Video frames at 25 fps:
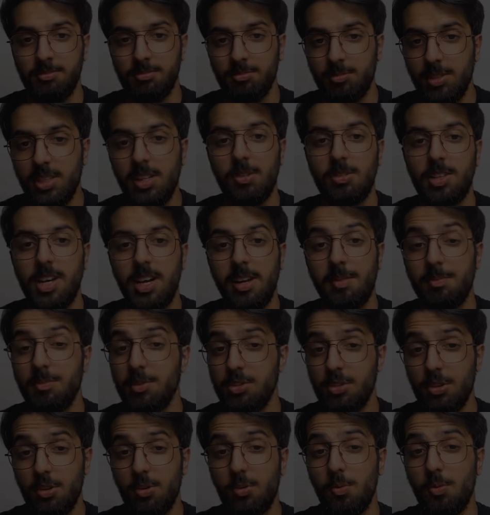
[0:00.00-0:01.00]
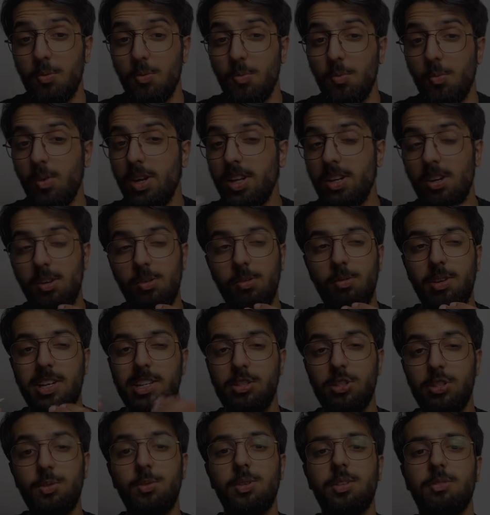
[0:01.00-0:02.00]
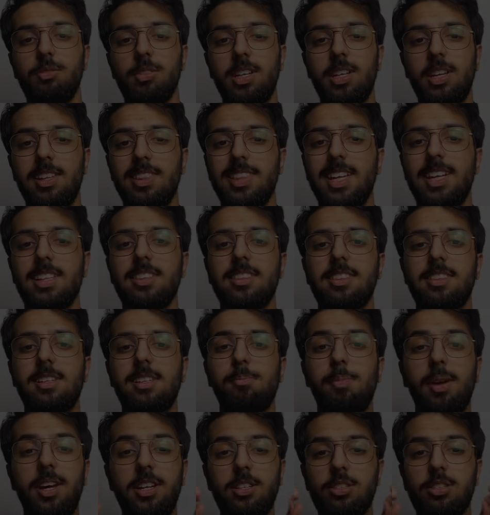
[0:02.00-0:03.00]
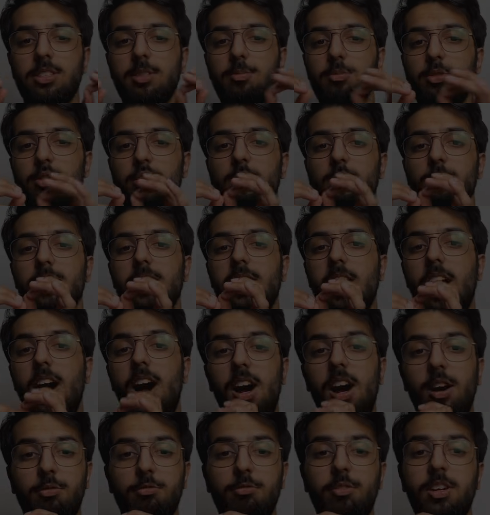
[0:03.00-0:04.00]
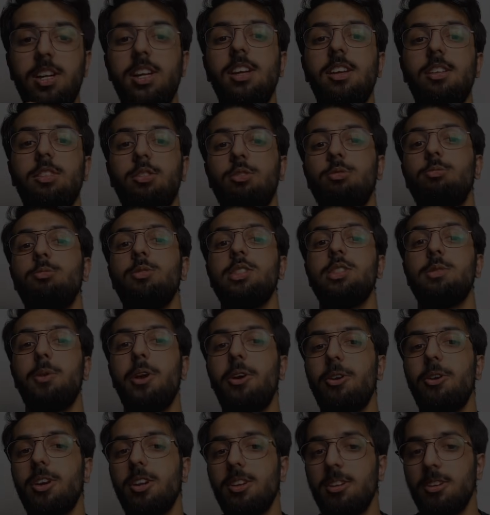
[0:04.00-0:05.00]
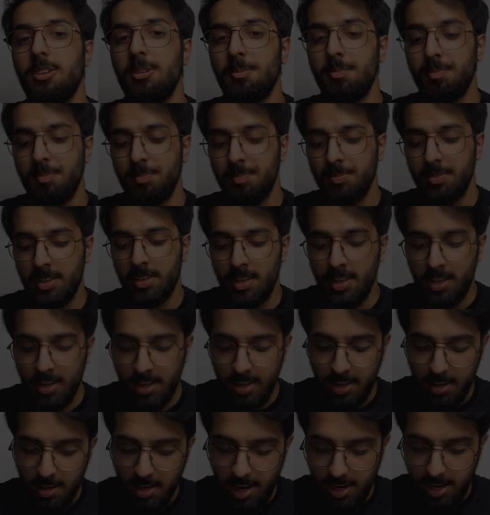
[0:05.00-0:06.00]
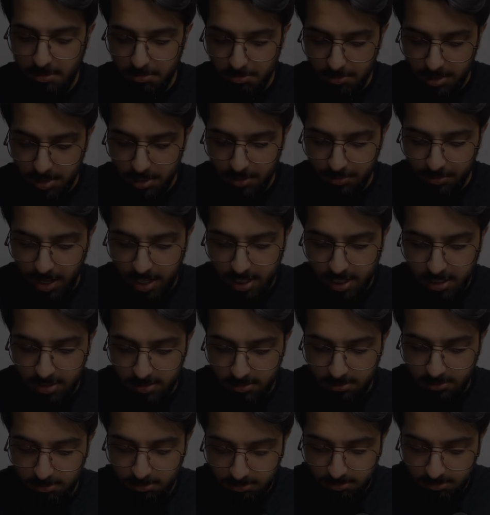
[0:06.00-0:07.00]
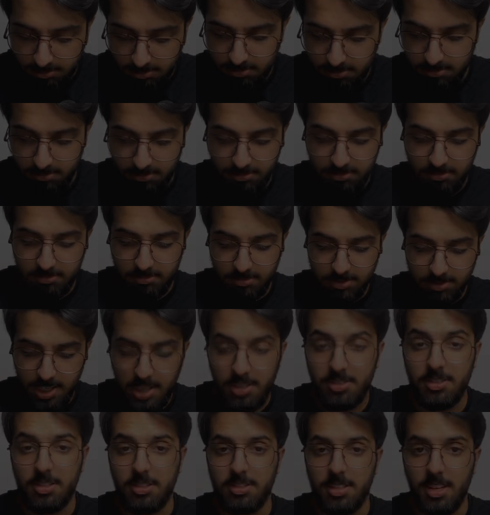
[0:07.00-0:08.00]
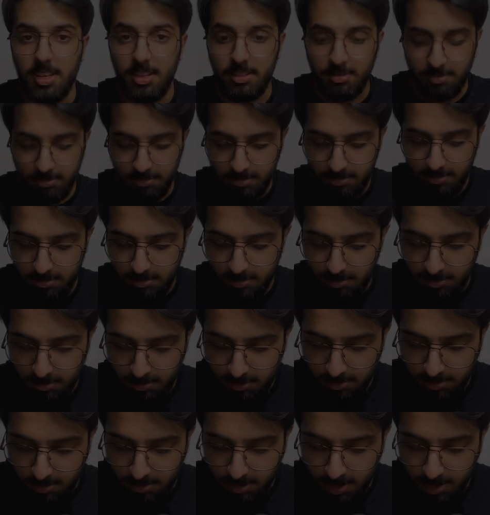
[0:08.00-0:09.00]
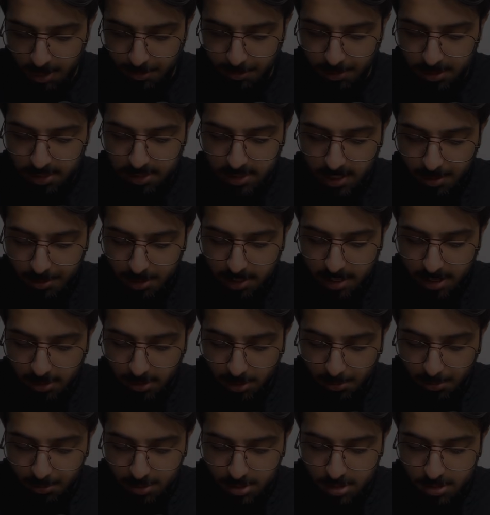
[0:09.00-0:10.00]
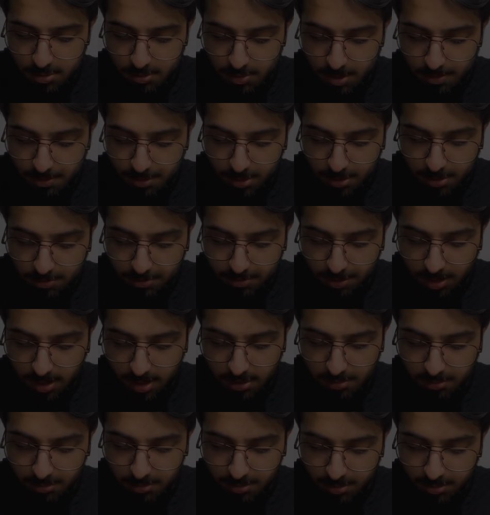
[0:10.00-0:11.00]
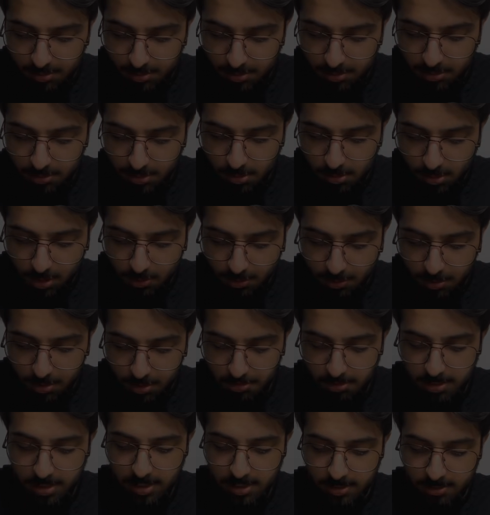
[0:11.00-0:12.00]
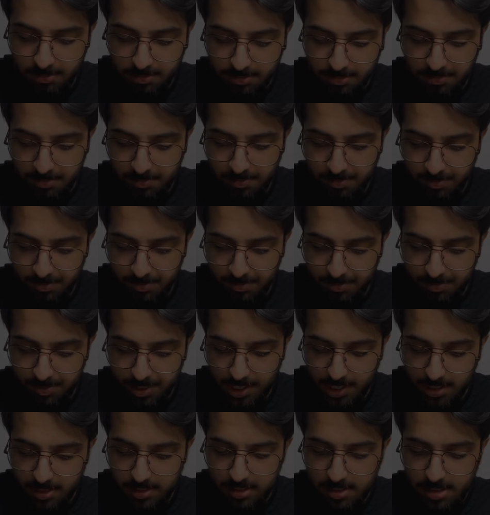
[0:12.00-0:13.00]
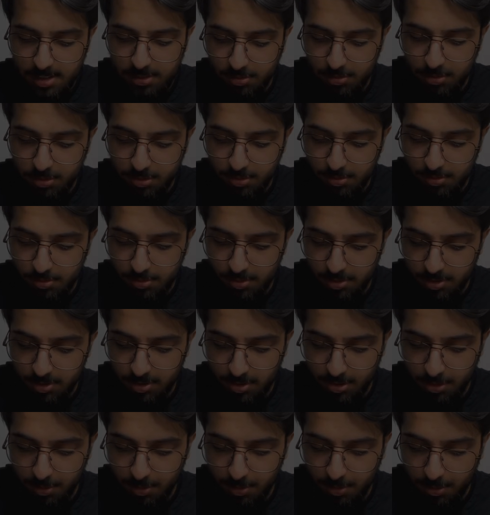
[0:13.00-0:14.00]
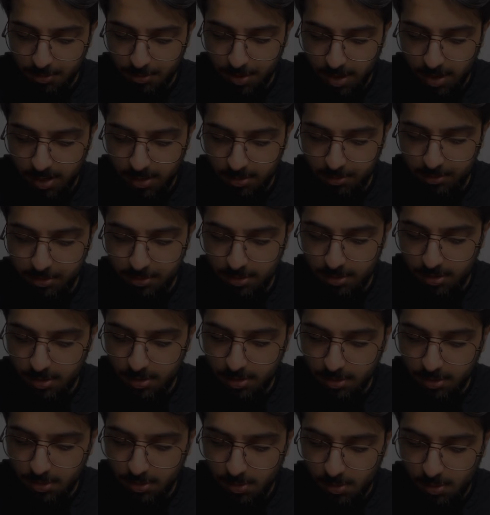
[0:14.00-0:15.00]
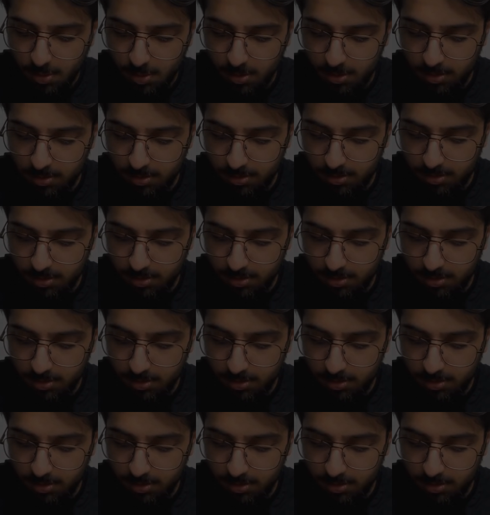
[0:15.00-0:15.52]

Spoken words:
We know that. So we know intuitively that the pendulum should be halfway through its period. And this fraction tells us that. If we sub in our numbers, 1.5 all over 3, that is equal to 0.5, or